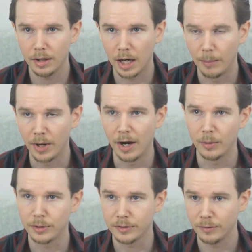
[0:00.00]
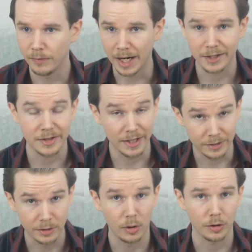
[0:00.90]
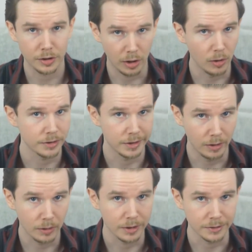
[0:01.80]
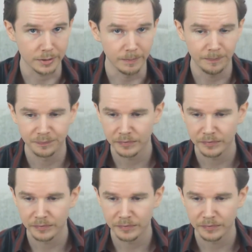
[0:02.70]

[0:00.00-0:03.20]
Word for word: about vaccines not causing autism,